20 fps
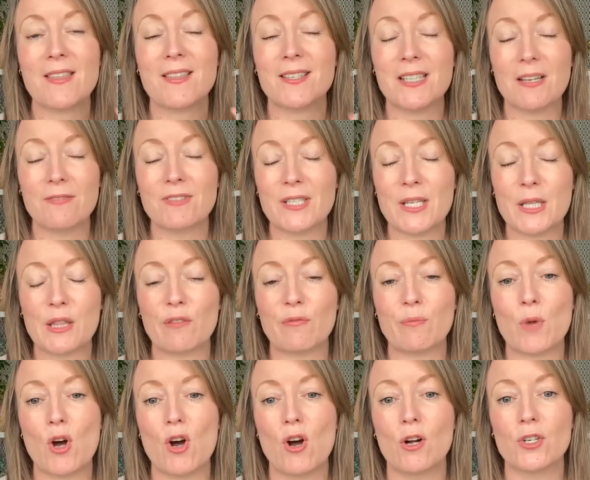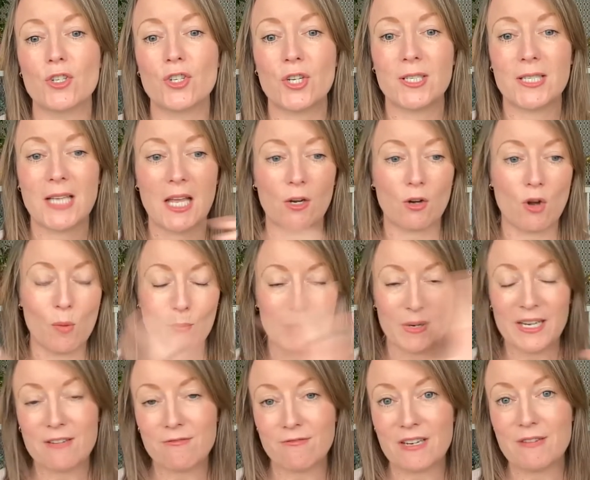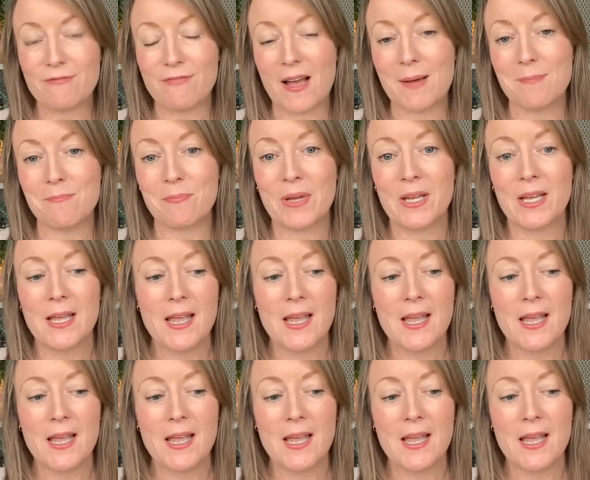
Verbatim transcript: the 17th of March. It's had a complete revamp.